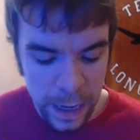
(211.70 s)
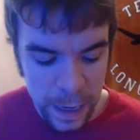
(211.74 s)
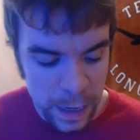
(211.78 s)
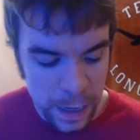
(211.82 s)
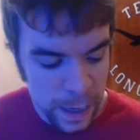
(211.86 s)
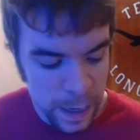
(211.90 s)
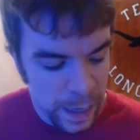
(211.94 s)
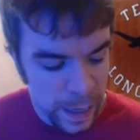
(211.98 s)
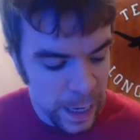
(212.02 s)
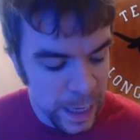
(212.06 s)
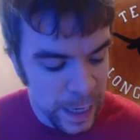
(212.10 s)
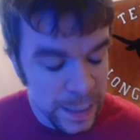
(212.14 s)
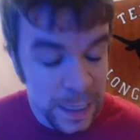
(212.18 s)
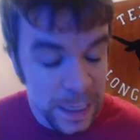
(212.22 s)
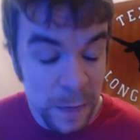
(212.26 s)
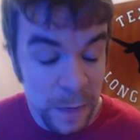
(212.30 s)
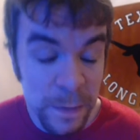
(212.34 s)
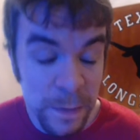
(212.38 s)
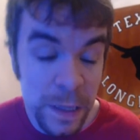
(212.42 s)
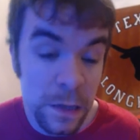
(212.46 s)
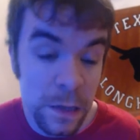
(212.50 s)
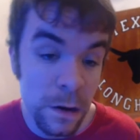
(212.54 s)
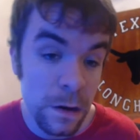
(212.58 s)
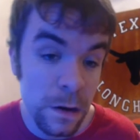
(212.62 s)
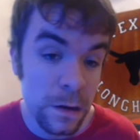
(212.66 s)
it didn't take
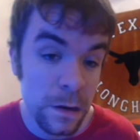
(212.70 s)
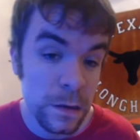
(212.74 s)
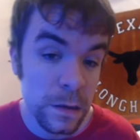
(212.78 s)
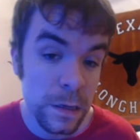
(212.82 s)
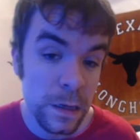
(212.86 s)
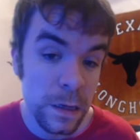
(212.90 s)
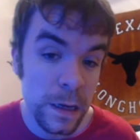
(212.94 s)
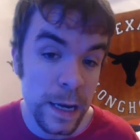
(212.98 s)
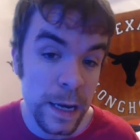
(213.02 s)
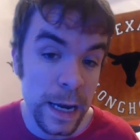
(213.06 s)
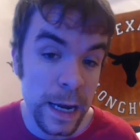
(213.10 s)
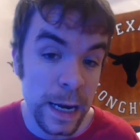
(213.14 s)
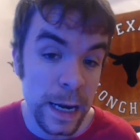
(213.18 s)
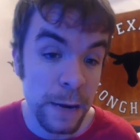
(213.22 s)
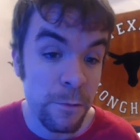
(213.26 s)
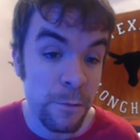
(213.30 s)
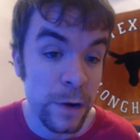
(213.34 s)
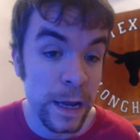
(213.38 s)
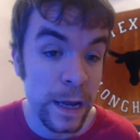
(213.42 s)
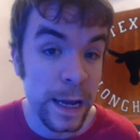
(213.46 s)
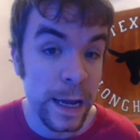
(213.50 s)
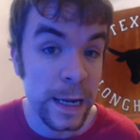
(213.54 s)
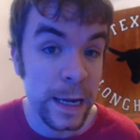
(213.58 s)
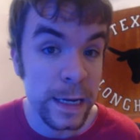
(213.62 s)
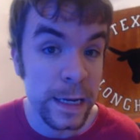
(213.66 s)
me long and I
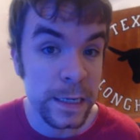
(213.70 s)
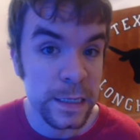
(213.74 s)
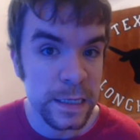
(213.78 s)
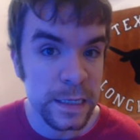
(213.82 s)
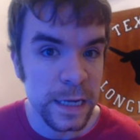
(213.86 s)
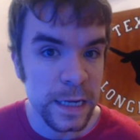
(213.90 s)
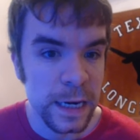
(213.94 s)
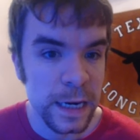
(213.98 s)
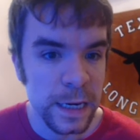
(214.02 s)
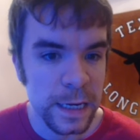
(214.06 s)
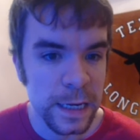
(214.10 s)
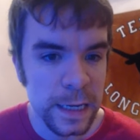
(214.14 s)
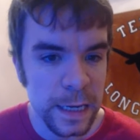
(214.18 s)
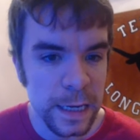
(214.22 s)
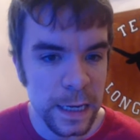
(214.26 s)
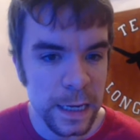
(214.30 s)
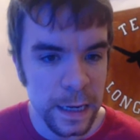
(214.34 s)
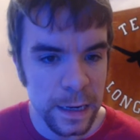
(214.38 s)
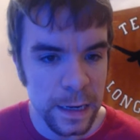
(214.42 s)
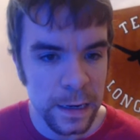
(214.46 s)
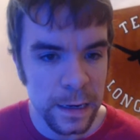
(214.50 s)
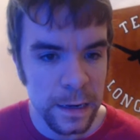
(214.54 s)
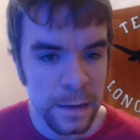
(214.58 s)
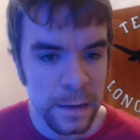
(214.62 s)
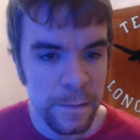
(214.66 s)
went ahead and decided to get
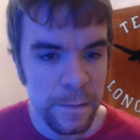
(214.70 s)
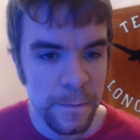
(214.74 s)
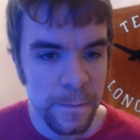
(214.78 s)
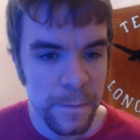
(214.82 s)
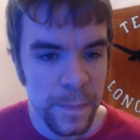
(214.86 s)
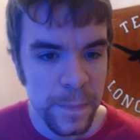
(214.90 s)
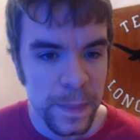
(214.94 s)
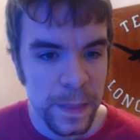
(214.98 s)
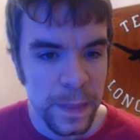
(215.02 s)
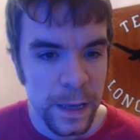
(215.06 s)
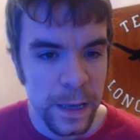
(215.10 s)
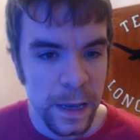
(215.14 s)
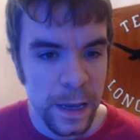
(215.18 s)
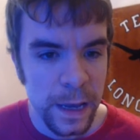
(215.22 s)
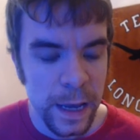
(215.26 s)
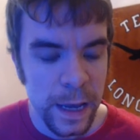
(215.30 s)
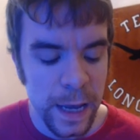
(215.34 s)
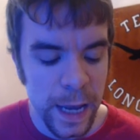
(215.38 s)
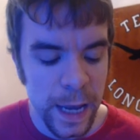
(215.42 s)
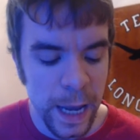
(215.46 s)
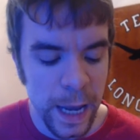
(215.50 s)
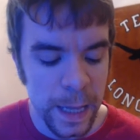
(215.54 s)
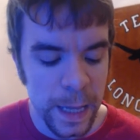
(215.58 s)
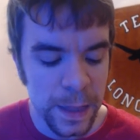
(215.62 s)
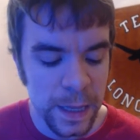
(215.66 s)
it.
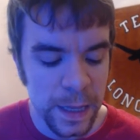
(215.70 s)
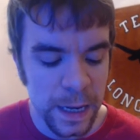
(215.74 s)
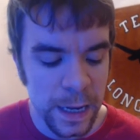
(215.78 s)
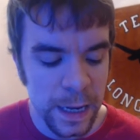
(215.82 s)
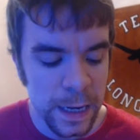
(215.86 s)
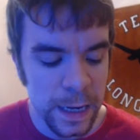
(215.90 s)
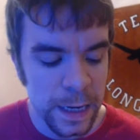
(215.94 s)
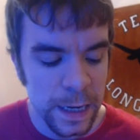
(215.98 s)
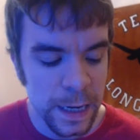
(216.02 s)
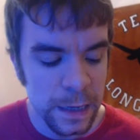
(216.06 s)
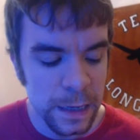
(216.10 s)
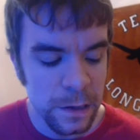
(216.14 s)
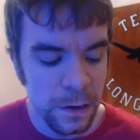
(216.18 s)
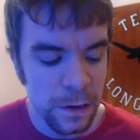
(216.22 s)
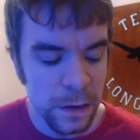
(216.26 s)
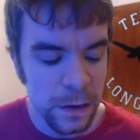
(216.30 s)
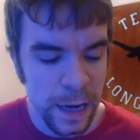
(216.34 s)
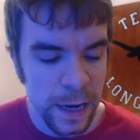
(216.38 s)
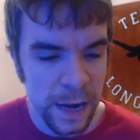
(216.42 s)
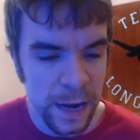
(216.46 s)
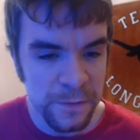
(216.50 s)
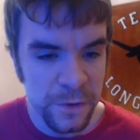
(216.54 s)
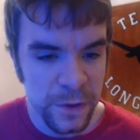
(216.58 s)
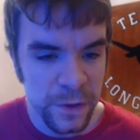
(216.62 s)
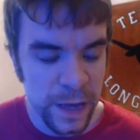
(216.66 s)
And then, not long
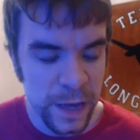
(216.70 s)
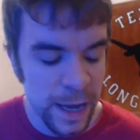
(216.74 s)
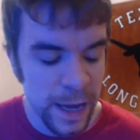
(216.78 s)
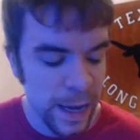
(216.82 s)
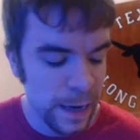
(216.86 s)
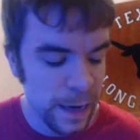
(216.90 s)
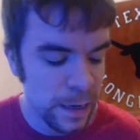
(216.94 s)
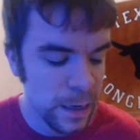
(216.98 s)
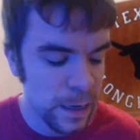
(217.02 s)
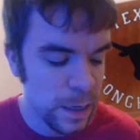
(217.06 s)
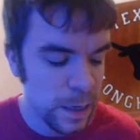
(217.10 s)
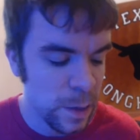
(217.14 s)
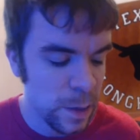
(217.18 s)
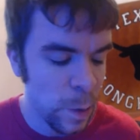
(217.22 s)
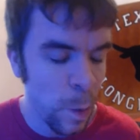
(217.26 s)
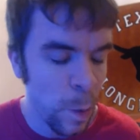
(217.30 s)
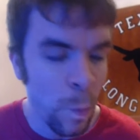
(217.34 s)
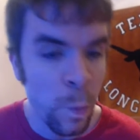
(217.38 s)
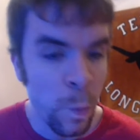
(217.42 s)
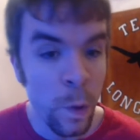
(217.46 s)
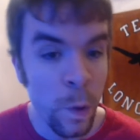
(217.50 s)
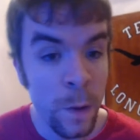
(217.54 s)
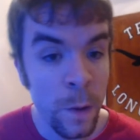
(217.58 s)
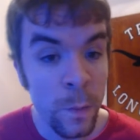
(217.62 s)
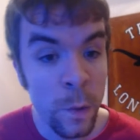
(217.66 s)
after that,
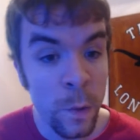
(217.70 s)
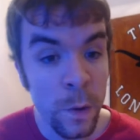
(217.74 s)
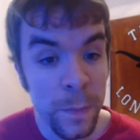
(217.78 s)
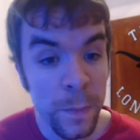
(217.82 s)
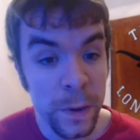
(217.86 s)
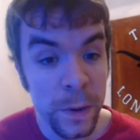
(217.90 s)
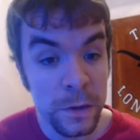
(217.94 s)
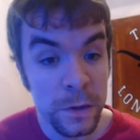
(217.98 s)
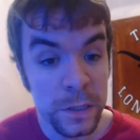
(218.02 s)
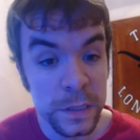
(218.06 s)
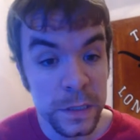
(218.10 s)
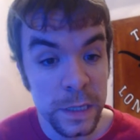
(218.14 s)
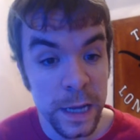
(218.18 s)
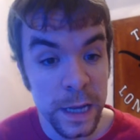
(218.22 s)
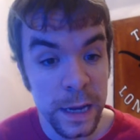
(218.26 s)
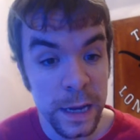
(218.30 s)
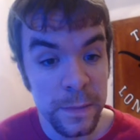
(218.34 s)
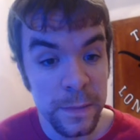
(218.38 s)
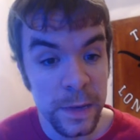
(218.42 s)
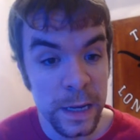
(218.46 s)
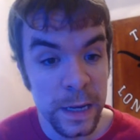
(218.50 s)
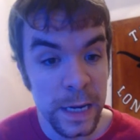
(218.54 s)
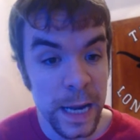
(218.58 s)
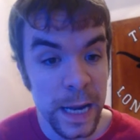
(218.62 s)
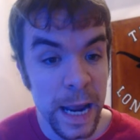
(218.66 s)
one more person came
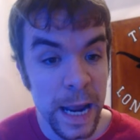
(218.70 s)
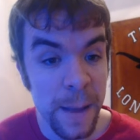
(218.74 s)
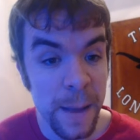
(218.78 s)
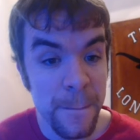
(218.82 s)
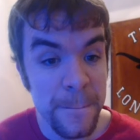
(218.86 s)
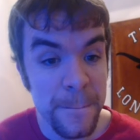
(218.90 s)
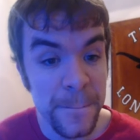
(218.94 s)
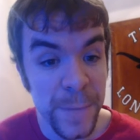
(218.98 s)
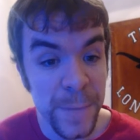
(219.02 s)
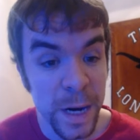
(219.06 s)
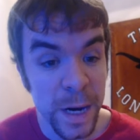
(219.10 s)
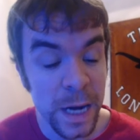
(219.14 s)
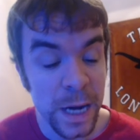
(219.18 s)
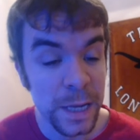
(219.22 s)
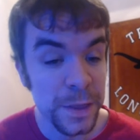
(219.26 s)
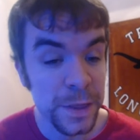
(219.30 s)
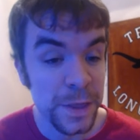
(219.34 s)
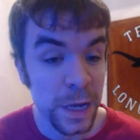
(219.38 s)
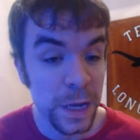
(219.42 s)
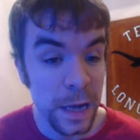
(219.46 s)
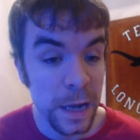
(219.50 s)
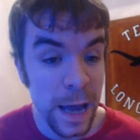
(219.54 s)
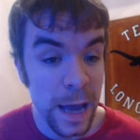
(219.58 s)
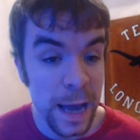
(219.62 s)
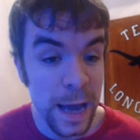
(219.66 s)
in and bought
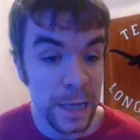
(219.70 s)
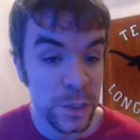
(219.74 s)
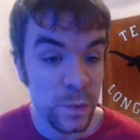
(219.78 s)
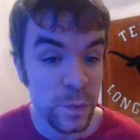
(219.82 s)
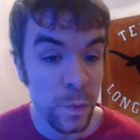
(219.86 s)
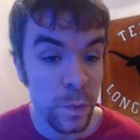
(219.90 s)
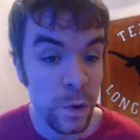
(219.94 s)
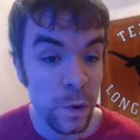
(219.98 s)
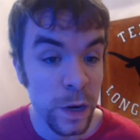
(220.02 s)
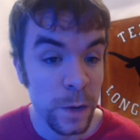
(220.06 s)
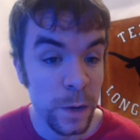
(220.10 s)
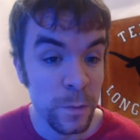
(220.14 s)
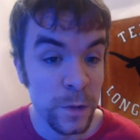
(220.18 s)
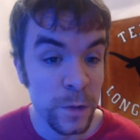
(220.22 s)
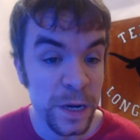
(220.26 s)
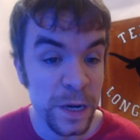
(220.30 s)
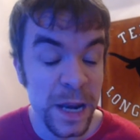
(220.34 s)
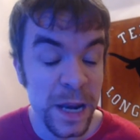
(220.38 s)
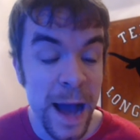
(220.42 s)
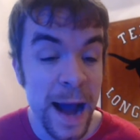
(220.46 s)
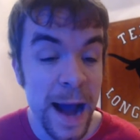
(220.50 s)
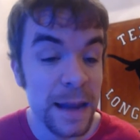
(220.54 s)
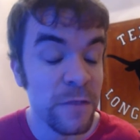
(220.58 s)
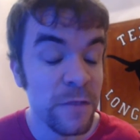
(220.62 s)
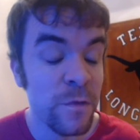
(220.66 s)
the last one,
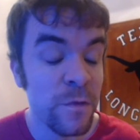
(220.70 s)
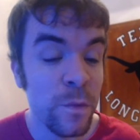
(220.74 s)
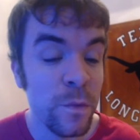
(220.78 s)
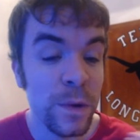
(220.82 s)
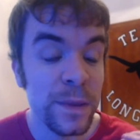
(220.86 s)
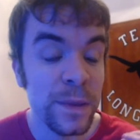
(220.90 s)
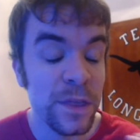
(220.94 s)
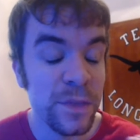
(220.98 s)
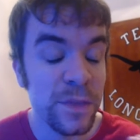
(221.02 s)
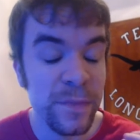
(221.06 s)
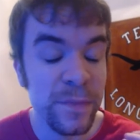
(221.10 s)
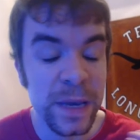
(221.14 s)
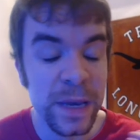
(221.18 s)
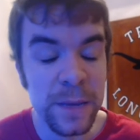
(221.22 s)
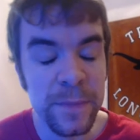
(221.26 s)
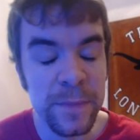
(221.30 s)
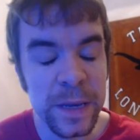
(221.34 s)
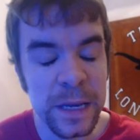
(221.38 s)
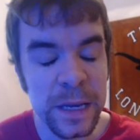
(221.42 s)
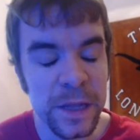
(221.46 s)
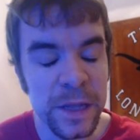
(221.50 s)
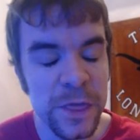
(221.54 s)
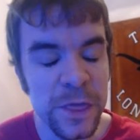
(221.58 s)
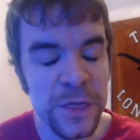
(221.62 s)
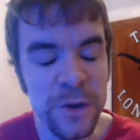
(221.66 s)
not even with me
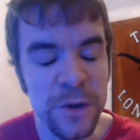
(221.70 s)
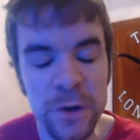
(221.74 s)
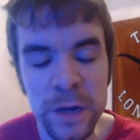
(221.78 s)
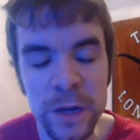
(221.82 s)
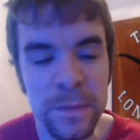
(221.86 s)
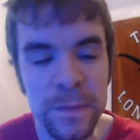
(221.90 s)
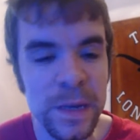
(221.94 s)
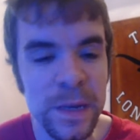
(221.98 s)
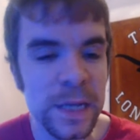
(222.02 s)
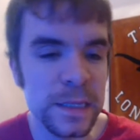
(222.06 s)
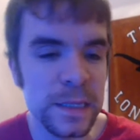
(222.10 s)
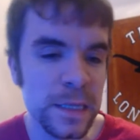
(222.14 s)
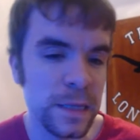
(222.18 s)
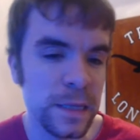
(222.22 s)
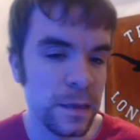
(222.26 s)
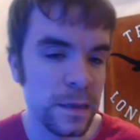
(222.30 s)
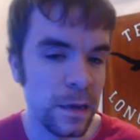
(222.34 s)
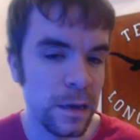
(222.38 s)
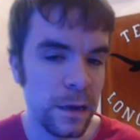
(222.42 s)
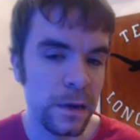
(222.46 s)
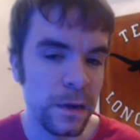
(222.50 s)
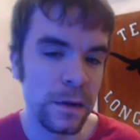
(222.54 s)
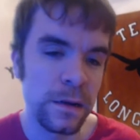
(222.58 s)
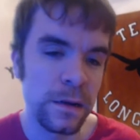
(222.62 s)
being 30 minutes in there.